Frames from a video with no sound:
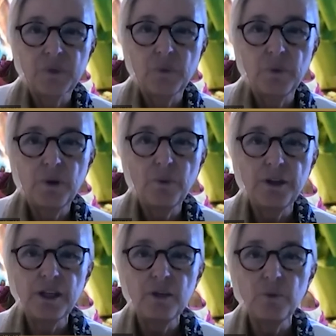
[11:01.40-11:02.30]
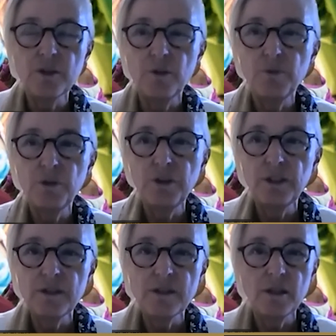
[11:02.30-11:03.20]
We're working with
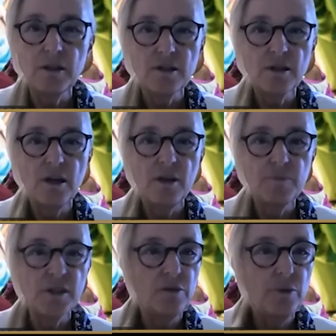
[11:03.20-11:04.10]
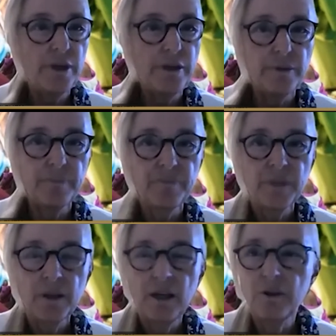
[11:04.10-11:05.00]
communities in the slums in Rio
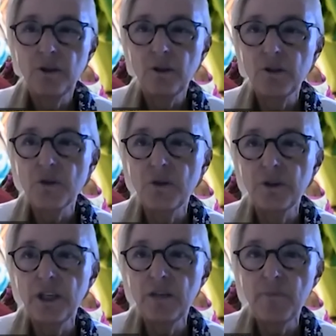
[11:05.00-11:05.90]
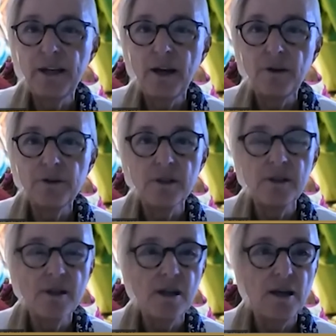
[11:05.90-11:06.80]
and also in Manaus,
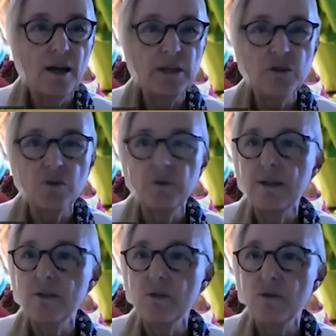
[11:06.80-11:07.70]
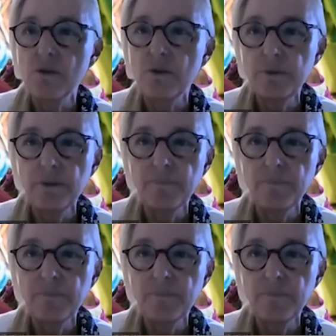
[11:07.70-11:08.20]
in the Amazonas zone.